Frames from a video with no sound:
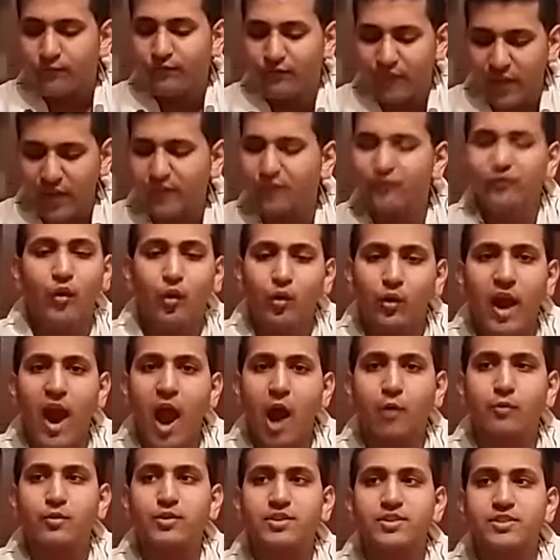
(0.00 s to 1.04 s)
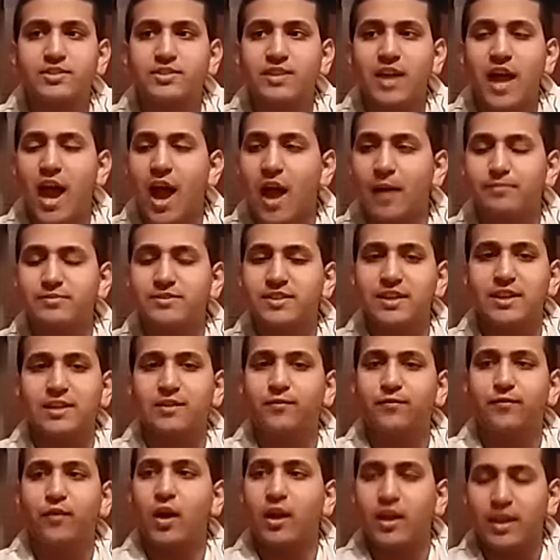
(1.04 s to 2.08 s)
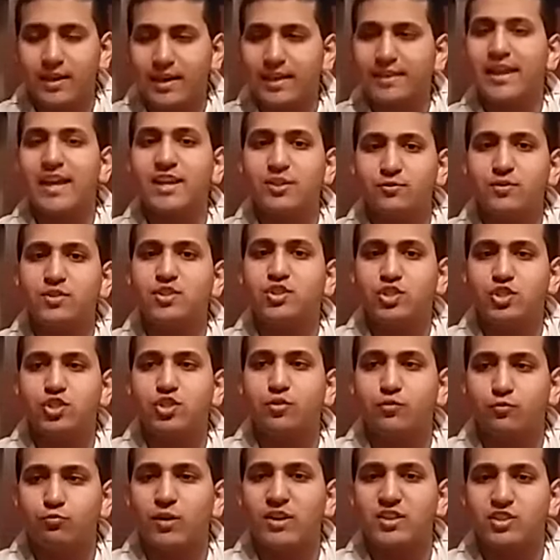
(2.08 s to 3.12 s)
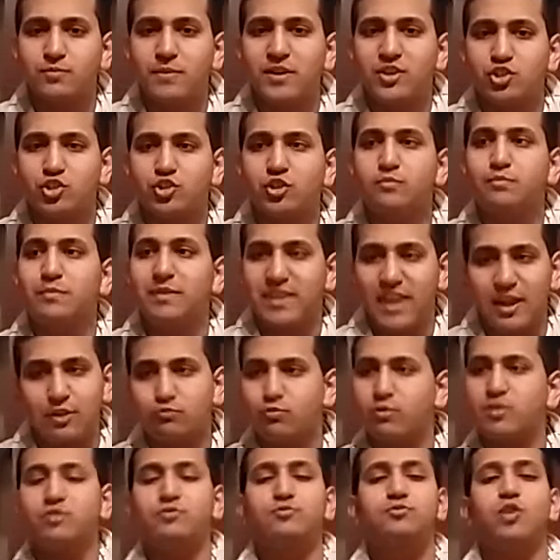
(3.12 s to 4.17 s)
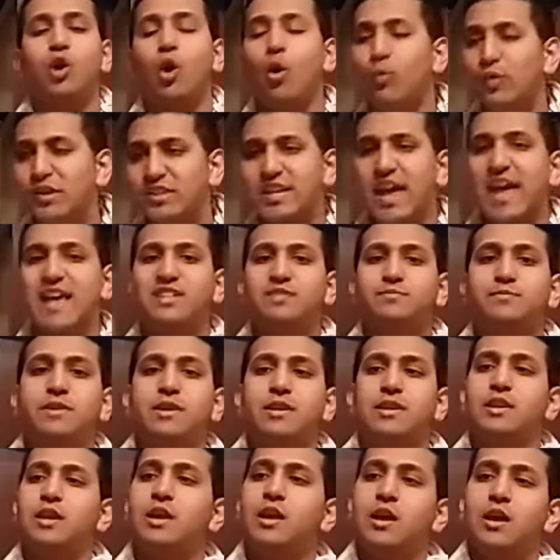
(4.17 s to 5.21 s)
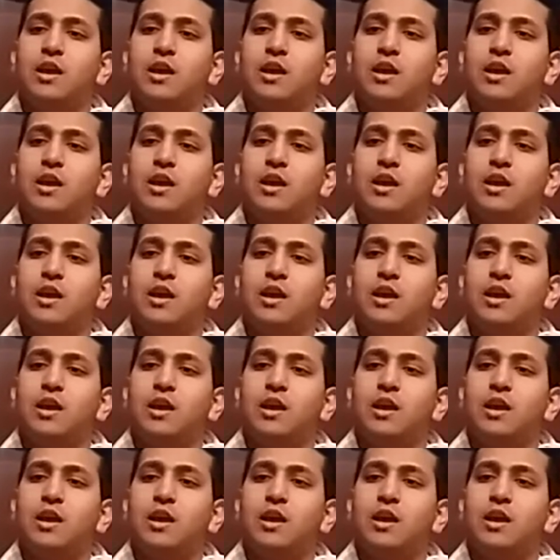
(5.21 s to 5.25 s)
like 4 hours tops. Like fucking, that's what WrestleMania should be. That's what it always has been.